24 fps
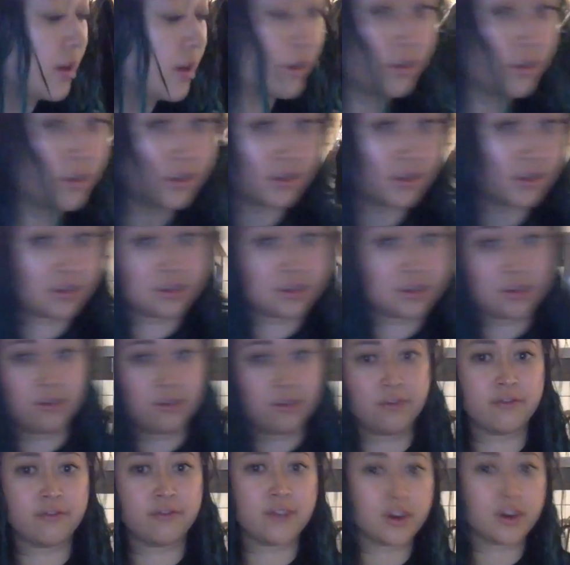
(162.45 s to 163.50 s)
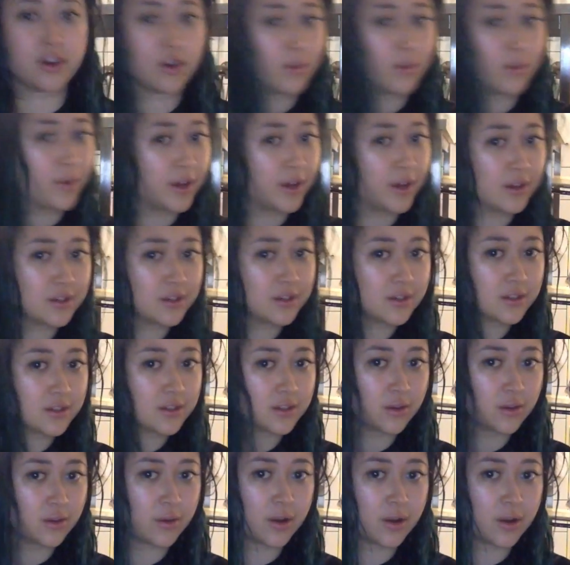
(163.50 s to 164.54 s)
it's still very wet,
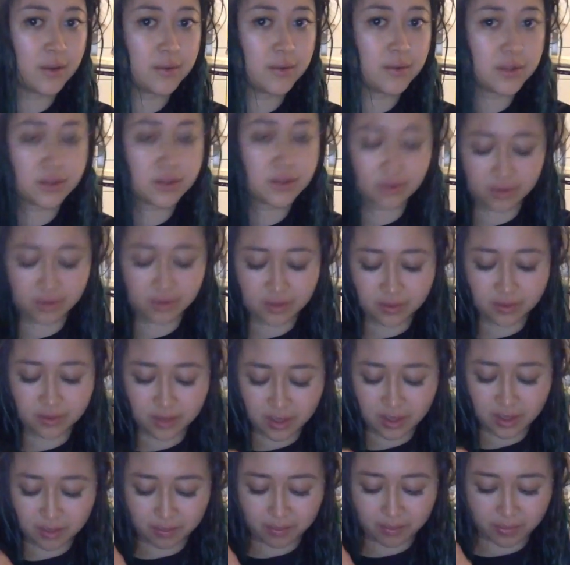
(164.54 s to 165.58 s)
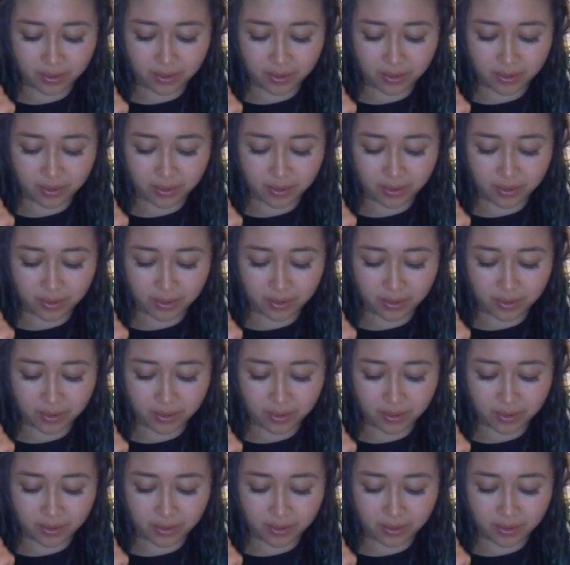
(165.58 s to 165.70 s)
so I'm just going to keep